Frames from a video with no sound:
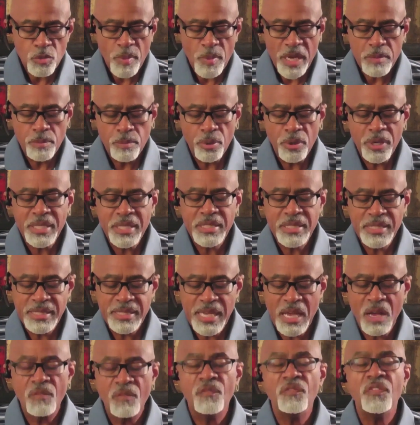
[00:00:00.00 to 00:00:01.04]
bring
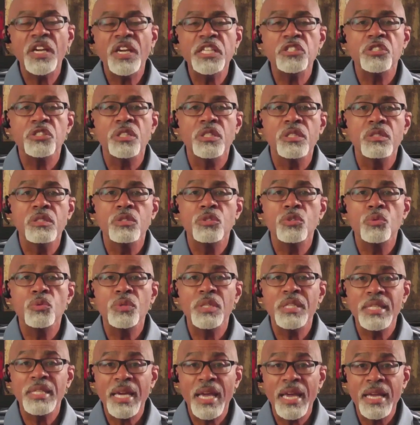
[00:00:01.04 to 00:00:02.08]
salvation to
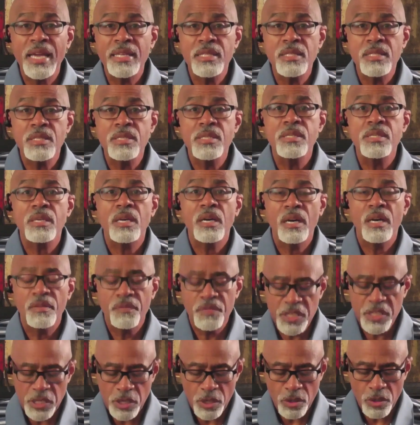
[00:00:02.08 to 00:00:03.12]
the ends of
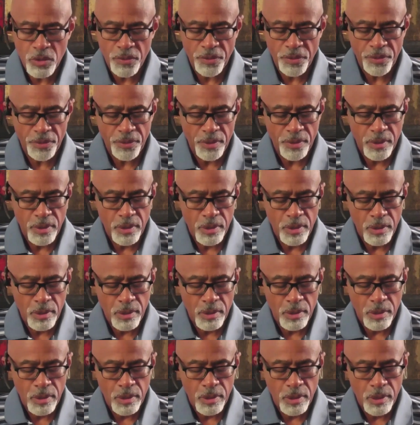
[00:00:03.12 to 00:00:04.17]
the earth.
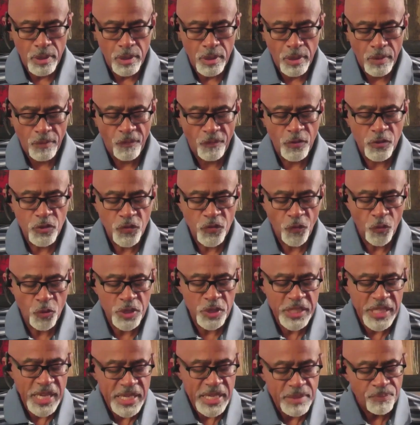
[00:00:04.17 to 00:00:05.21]
Verse
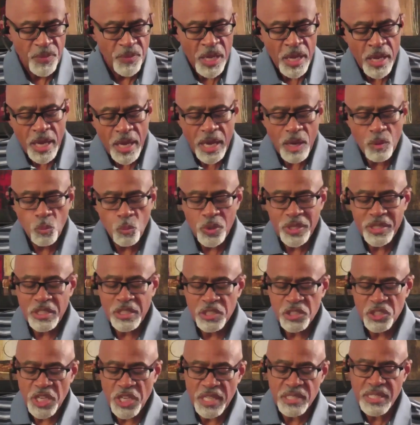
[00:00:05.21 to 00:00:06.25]
48, and when the
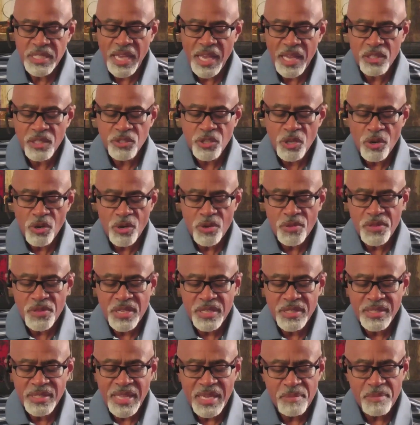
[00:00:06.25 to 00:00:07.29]
Gentiles heard this,
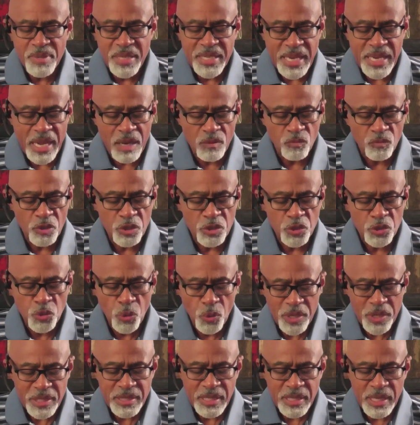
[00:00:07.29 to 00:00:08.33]
they began
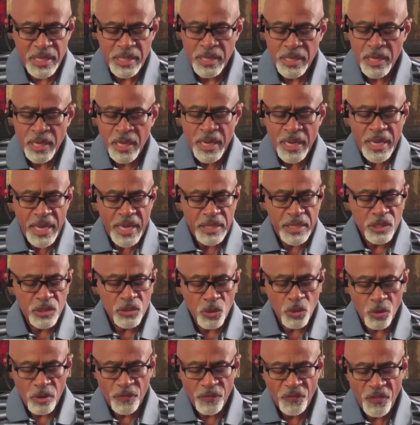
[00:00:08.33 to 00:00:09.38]
rejoicing and
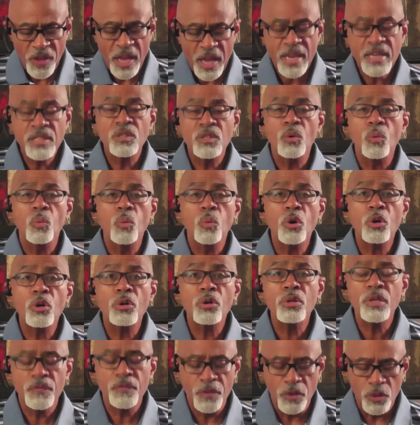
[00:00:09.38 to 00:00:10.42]
glorifying the word
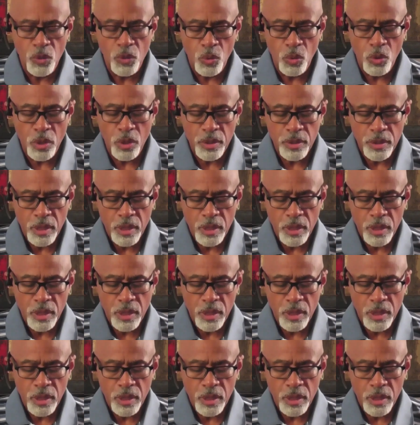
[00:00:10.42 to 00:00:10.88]
of the Lord.